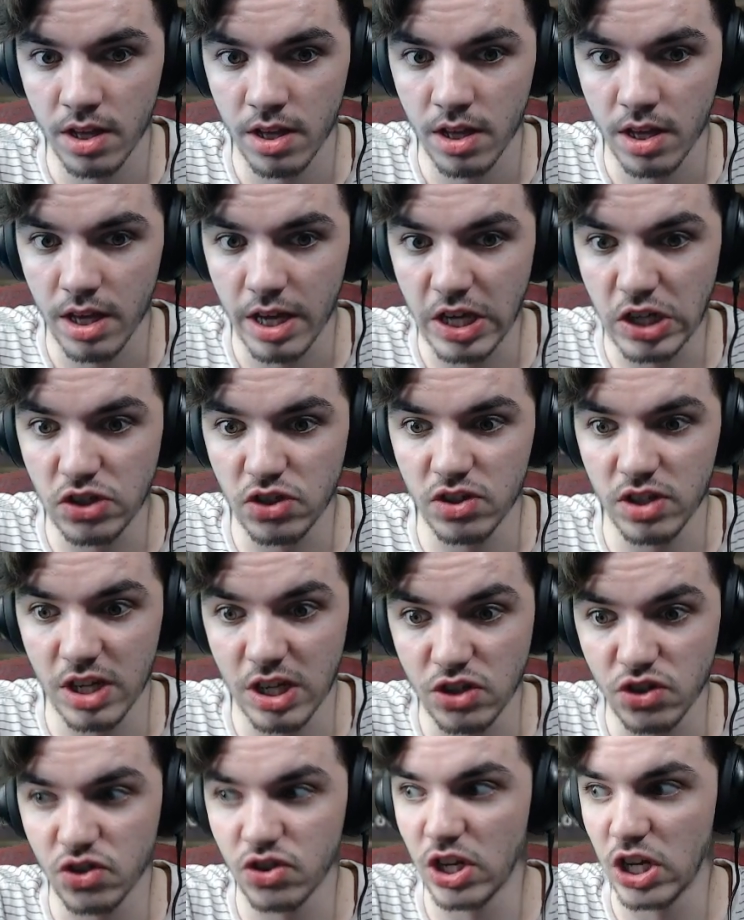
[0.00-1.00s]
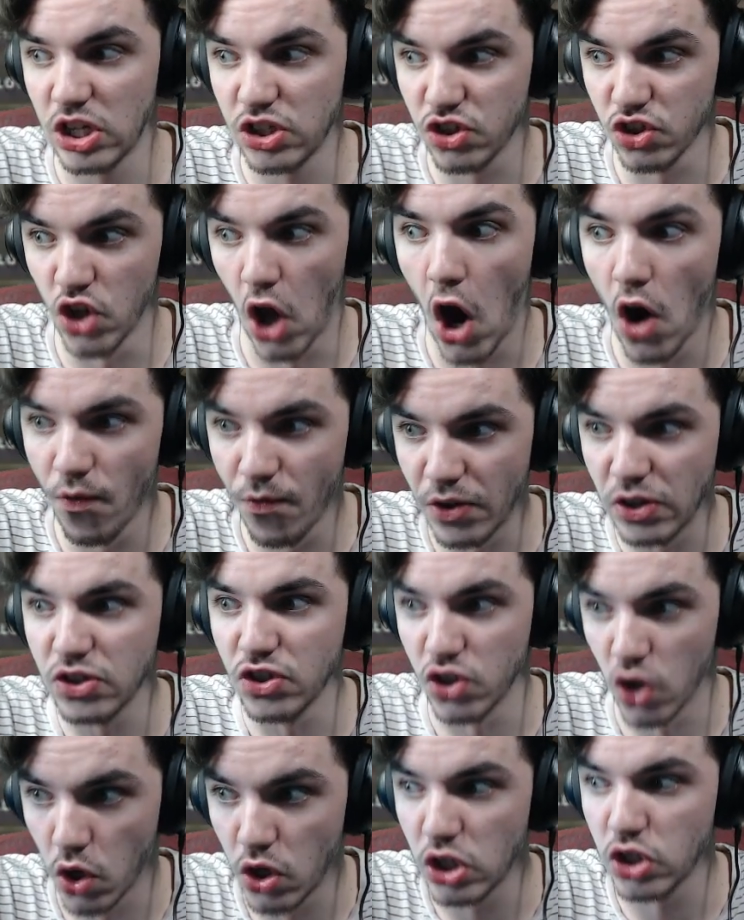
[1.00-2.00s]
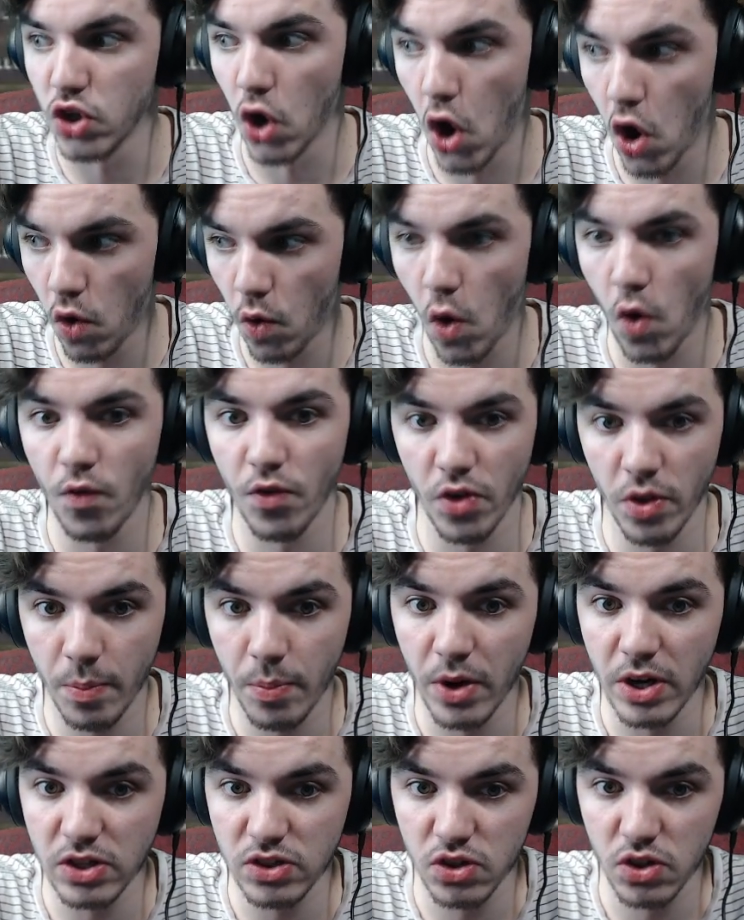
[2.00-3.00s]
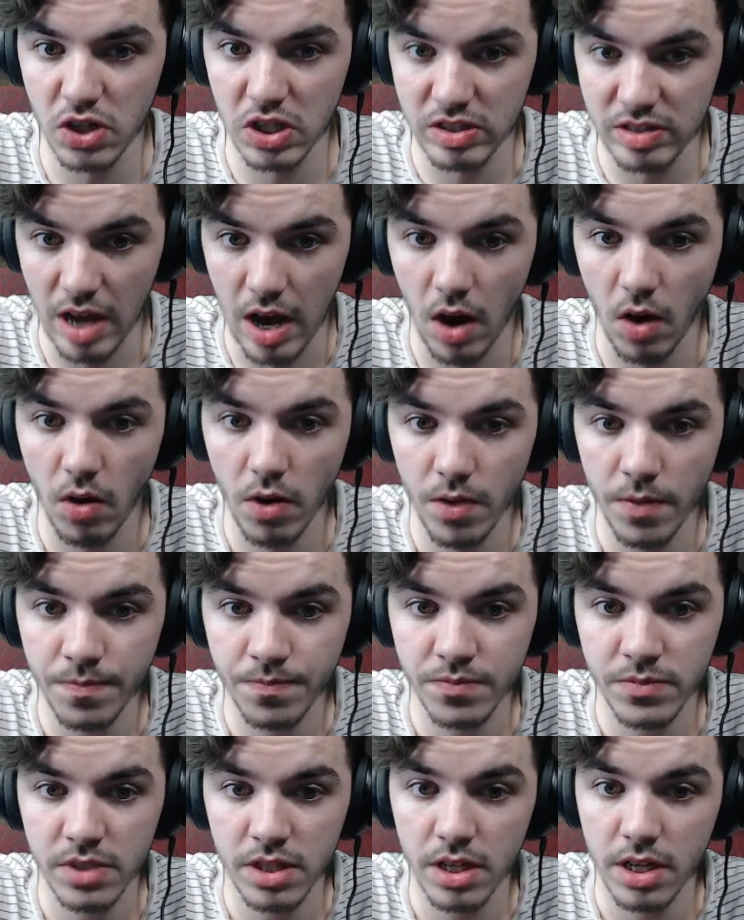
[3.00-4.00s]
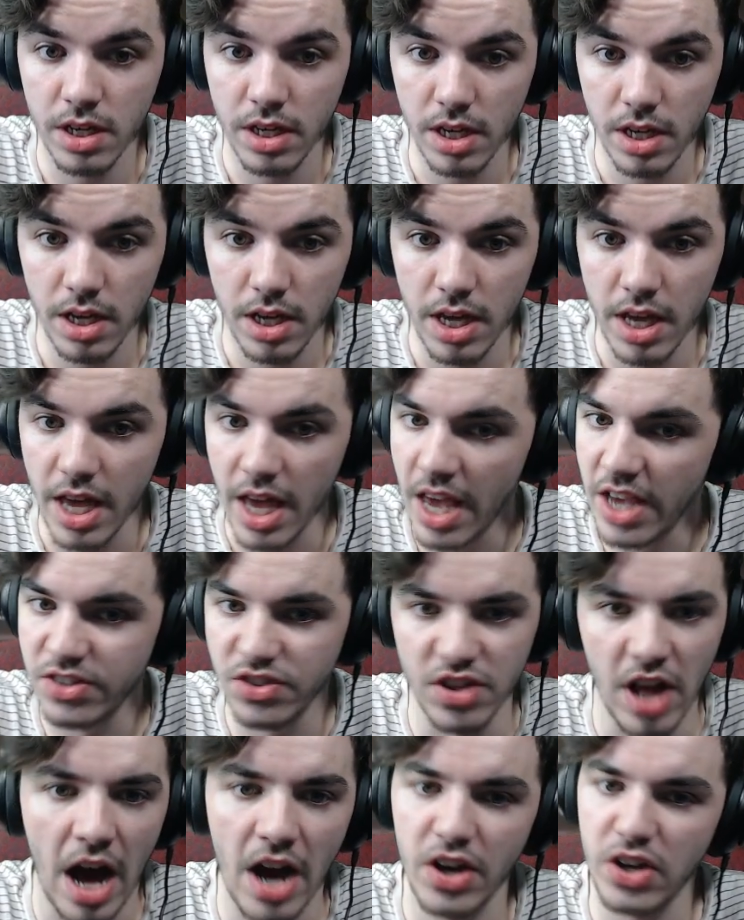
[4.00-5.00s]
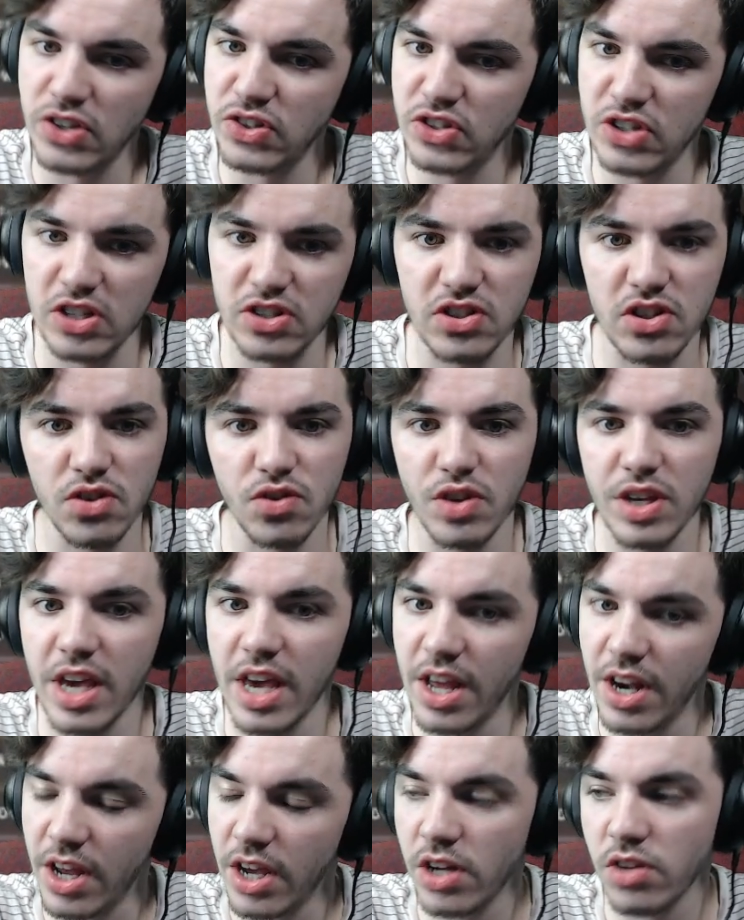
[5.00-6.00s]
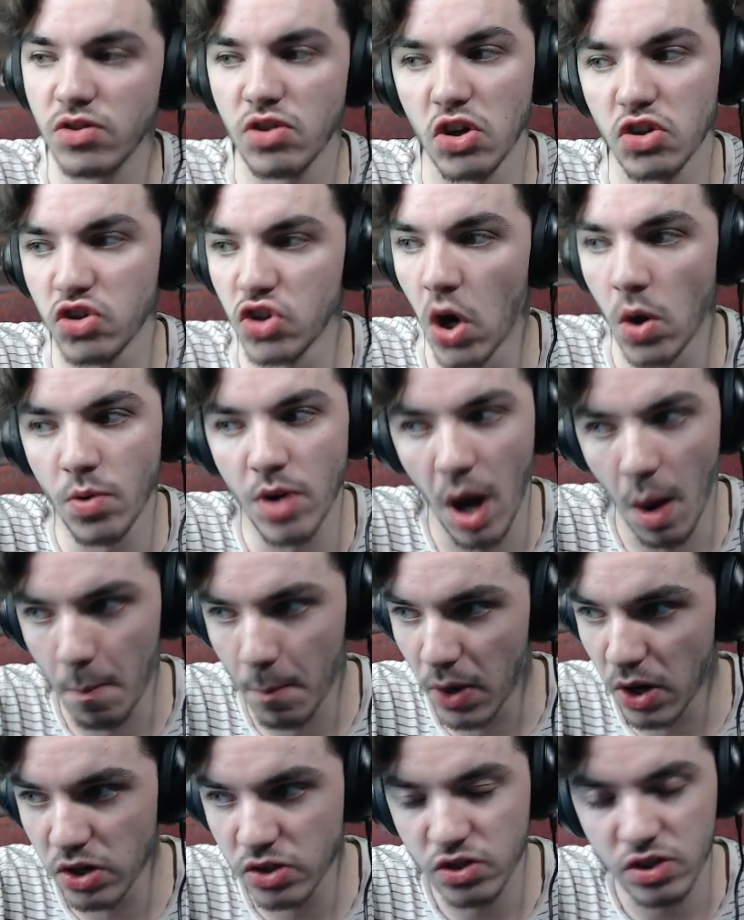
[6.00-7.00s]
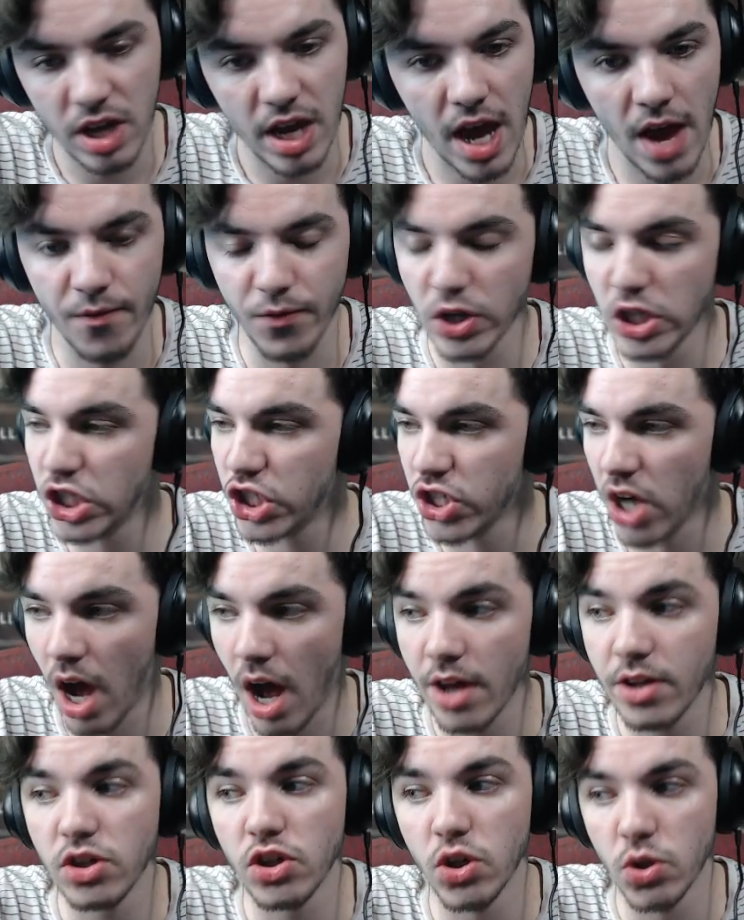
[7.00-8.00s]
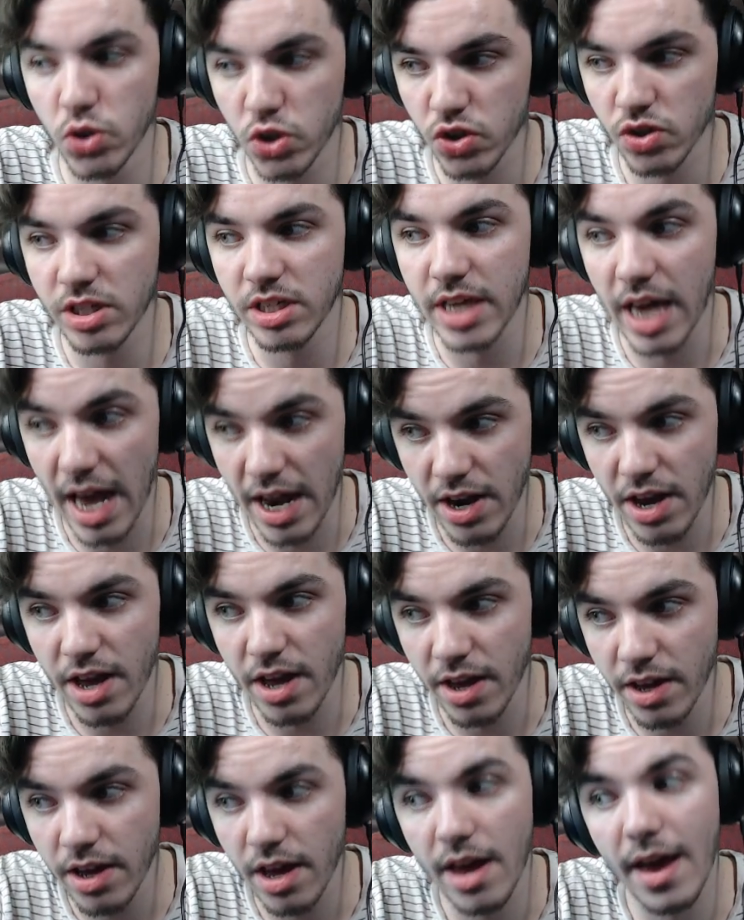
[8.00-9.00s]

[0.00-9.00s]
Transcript: He's he's he's nervous, so he's all over the place. You could tell. He's not consistently hitting. There's no numbers. Every shot usually can hit.